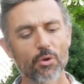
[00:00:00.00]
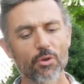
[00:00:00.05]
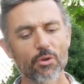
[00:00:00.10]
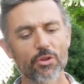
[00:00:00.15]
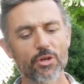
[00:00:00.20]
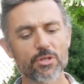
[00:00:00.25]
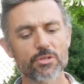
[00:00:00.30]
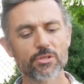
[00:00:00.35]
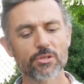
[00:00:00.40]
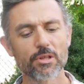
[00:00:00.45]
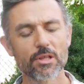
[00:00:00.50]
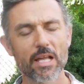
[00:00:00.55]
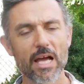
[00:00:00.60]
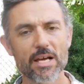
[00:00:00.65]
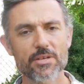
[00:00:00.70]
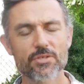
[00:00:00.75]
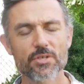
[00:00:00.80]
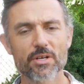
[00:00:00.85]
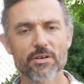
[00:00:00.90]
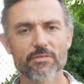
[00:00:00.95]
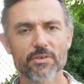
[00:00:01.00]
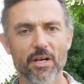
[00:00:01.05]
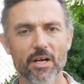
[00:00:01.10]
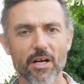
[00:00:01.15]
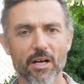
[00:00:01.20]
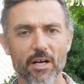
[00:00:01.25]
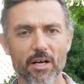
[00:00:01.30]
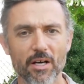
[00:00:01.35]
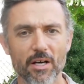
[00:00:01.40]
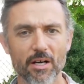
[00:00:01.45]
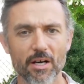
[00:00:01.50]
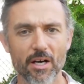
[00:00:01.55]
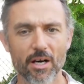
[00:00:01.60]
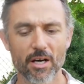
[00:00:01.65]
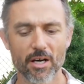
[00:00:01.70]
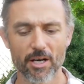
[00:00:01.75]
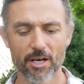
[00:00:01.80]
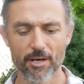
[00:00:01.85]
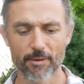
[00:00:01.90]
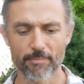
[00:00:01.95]
There's less of
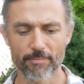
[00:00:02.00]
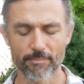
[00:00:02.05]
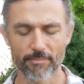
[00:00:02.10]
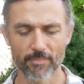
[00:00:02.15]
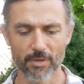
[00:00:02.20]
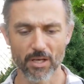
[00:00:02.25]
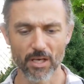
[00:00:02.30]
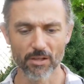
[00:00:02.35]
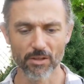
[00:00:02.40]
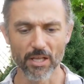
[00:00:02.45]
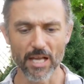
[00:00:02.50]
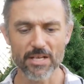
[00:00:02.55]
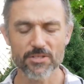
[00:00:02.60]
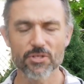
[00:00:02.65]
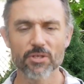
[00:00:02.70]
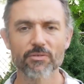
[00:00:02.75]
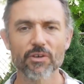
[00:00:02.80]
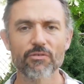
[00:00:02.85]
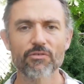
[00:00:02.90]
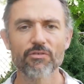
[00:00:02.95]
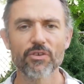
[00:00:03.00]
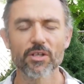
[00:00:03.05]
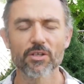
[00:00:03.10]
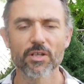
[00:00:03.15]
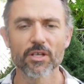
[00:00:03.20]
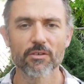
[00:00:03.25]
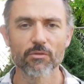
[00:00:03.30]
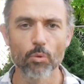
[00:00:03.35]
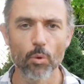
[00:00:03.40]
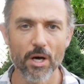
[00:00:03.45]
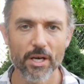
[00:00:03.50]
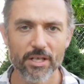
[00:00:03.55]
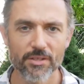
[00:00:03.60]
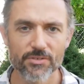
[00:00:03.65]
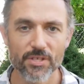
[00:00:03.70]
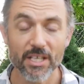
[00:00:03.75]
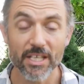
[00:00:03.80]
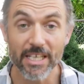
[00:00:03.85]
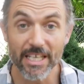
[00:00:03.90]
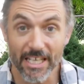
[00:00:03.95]
a feeling of wanting
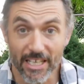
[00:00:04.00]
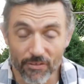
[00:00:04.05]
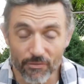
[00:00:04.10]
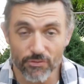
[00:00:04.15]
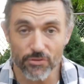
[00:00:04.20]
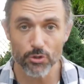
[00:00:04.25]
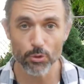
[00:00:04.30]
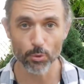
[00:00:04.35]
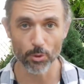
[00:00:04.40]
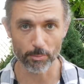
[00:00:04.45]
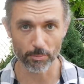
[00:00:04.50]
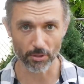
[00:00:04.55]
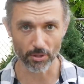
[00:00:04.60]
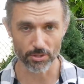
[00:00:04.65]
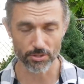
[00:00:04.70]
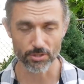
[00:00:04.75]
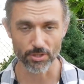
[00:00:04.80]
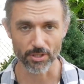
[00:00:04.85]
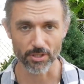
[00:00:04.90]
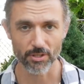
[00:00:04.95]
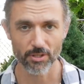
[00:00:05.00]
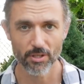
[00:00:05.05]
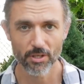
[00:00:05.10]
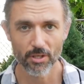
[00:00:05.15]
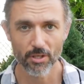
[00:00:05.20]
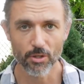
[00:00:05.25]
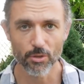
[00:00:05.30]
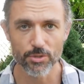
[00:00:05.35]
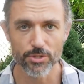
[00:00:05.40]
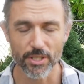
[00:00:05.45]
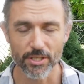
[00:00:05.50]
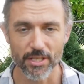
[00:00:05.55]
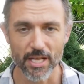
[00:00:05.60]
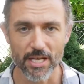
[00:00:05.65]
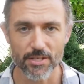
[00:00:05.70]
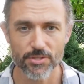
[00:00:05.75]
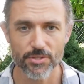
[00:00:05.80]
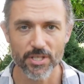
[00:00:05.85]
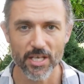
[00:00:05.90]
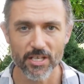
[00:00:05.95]
to give to a person who's in
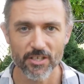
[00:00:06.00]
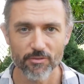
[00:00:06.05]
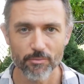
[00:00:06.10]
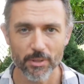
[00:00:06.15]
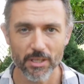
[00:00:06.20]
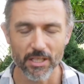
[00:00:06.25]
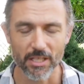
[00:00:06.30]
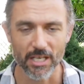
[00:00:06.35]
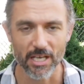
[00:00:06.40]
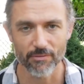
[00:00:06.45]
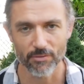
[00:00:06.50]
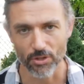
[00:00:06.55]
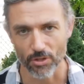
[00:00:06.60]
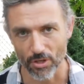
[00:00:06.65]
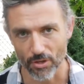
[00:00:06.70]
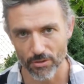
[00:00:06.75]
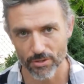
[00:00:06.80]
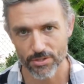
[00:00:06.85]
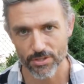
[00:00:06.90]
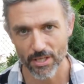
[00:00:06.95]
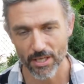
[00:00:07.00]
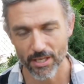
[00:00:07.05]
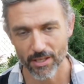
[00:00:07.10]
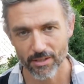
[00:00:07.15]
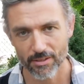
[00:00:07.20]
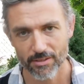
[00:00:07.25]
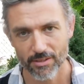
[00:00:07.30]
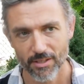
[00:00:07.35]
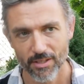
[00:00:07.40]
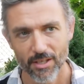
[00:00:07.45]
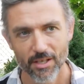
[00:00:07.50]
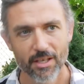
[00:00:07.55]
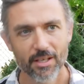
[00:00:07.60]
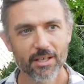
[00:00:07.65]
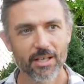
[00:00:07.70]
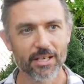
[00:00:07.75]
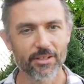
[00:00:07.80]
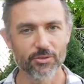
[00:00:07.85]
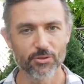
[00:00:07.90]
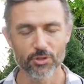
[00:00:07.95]
that state of being. Have you noticed that?
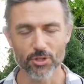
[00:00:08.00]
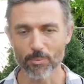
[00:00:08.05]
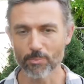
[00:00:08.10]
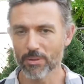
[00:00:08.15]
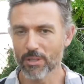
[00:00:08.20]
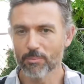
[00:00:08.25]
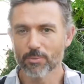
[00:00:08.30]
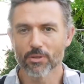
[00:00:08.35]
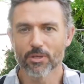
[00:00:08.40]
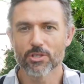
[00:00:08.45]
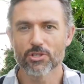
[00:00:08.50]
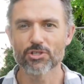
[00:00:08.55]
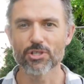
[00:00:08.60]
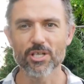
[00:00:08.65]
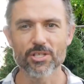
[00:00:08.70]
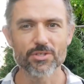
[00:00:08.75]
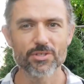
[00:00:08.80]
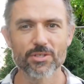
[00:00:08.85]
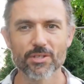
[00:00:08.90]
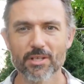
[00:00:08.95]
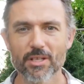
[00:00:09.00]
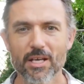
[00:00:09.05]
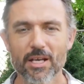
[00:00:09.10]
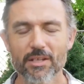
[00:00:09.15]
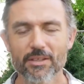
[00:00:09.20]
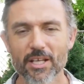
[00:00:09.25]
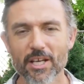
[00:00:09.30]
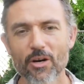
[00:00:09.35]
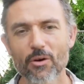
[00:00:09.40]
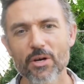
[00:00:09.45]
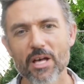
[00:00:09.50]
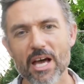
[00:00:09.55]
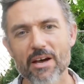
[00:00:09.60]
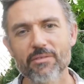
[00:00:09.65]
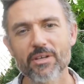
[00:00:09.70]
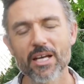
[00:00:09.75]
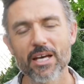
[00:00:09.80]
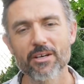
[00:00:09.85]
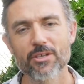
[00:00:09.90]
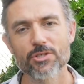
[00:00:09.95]
Some people are just, They don't have
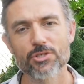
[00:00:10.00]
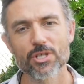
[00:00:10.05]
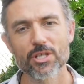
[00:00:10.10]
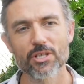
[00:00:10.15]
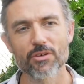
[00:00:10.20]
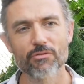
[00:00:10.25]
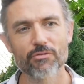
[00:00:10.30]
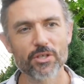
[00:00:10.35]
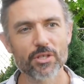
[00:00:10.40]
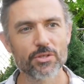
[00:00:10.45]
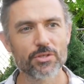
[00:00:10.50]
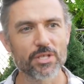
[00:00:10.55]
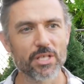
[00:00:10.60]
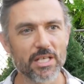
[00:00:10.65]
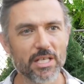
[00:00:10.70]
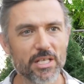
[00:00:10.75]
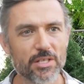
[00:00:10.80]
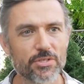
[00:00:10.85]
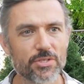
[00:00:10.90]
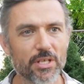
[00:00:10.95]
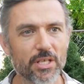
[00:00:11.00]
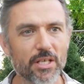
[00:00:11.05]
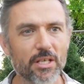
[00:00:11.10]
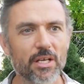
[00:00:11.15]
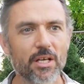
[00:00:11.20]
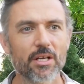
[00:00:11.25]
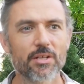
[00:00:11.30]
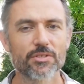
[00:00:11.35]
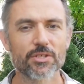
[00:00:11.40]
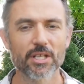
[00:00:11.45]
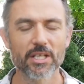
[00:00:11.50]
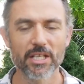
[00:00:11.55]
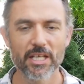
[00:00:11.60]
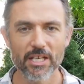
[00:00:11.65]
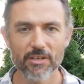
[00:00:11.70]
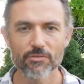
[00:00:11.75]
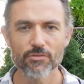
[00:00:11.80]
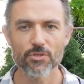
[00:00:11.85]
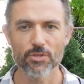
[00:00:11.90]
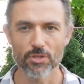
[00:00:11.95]
an energy that feels easy to
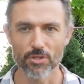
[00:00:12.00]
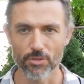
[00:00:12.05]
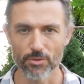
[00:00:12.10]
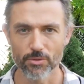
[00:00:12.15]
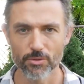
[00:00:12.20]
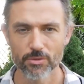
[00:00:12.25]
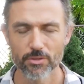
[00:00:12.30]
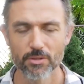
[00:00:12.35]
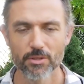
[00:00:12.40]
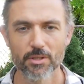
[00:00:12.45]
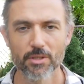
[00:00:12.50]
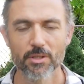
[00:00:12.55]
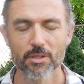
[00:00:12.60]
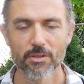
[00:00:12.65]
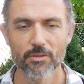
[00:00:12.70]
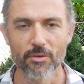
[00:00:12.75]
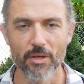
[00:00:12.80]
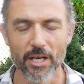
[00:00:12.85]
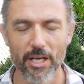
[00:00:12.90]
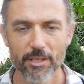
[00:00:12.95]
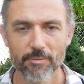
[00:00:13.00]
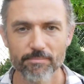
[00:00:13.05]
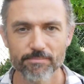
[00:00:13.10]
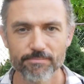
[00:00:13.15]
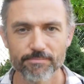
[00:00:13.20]
give to, right?